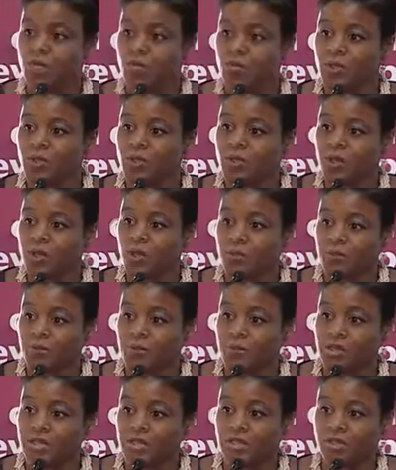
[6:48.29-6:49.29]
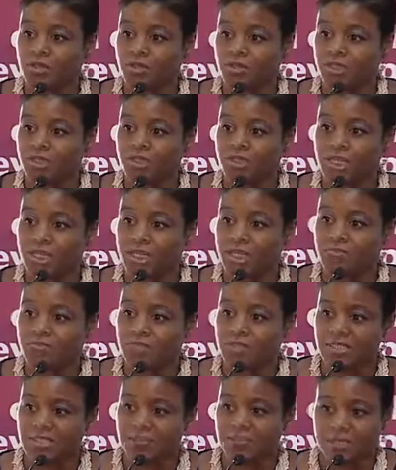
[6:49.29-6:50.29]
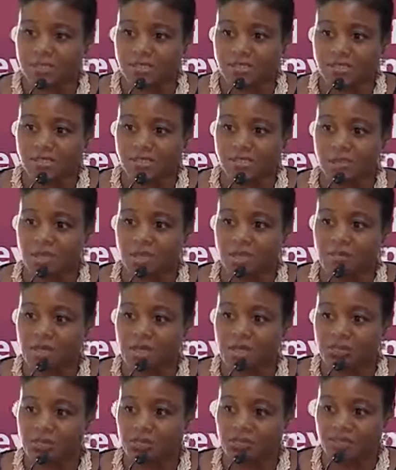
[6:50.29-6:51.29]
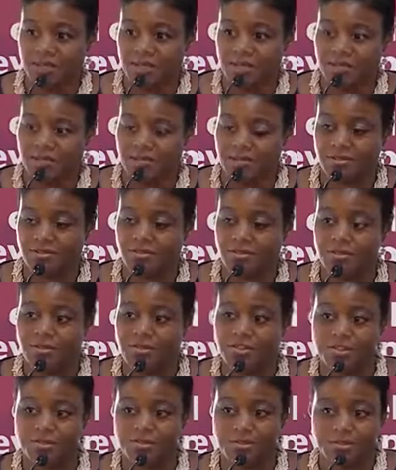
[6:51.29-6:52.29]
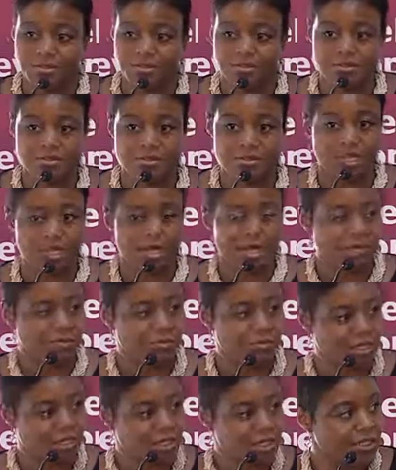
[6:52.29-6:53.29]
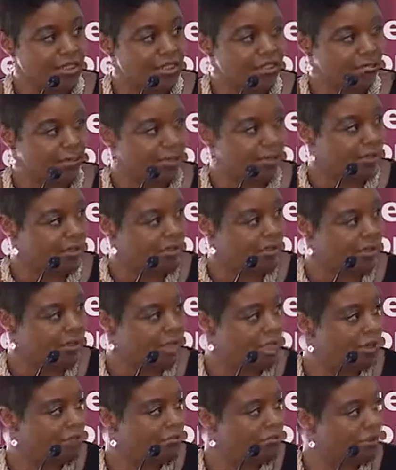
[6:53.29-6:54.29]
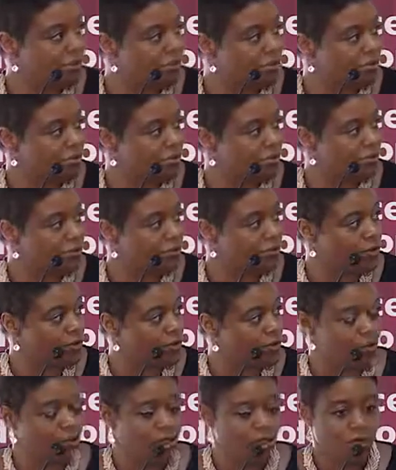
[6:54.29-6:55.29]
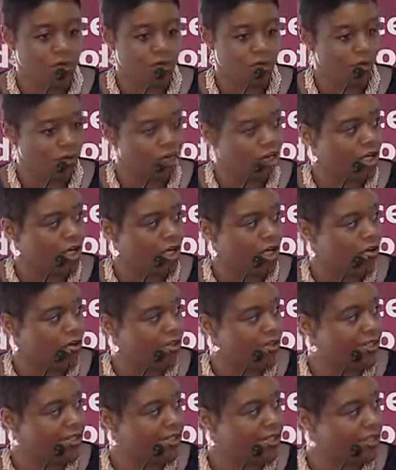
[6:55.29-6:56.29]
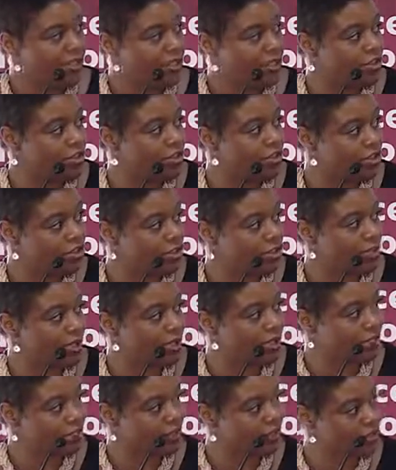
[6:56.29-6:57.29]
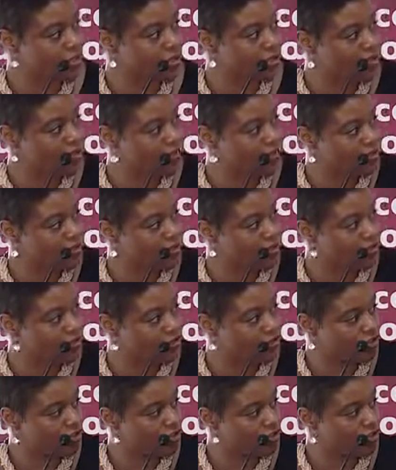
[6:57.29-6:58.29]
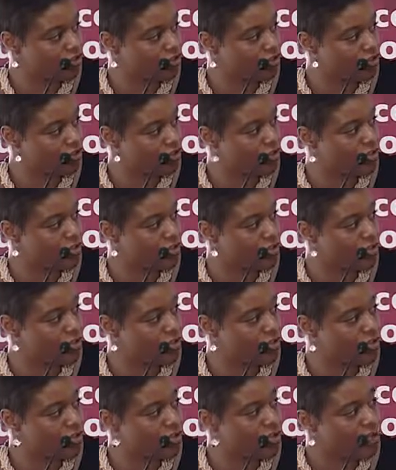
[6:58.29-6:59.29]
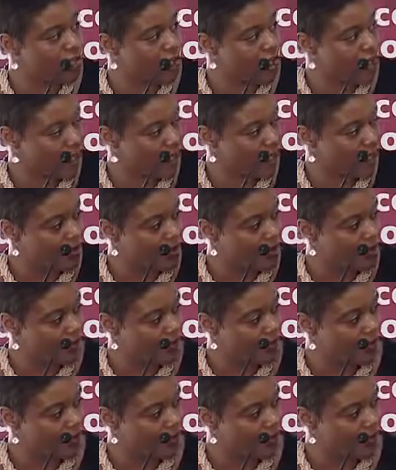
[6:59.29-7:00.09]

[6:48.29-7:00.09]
we are operating on a shared risk basis with our microfinance institutions, and with the lender partners that I mentioned before, we co-lend into a specific structure such as this, and the